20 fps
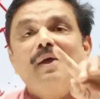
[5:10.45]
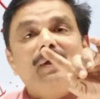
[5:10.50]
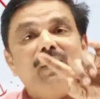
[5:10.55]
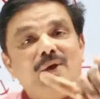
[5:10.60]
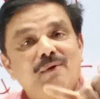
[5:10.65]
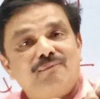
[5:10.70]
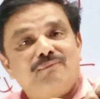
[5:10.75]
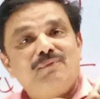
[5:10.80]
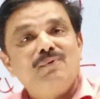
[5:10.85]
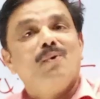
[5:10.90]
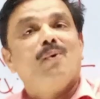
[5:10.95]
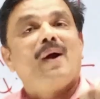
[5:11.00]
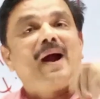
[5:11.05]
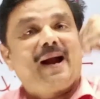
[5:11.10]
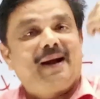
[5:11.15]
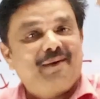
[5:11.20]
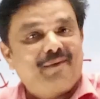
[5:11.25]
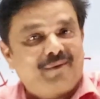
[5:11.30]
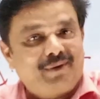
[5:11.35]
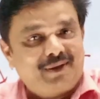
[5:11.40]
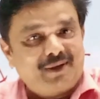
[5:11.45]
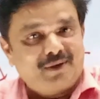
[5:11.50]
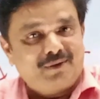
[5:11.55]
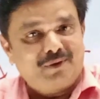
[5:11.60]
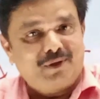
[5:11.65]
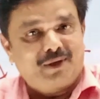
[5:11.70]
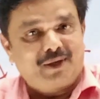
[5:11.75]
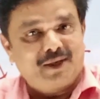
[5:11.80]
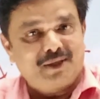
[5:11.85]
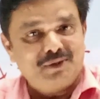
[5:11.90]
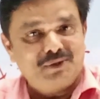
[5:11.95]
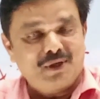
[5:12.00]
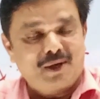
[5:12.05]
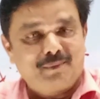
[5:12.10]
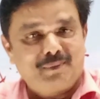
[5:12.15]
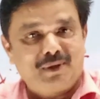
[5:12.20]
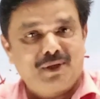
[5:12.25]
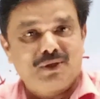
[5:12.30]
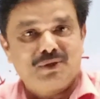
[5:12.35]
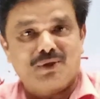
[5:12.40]
If you had written that
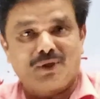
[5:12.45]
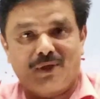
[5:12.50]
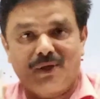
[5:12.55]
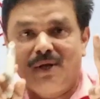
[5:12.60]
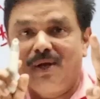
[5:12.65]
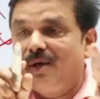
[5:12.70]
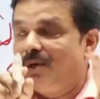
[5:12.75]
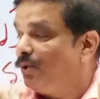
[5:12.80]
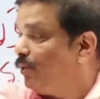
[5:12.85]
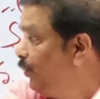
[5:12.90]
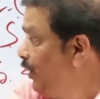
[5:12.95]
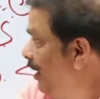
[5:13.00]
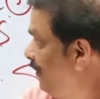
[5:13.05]
examination, you would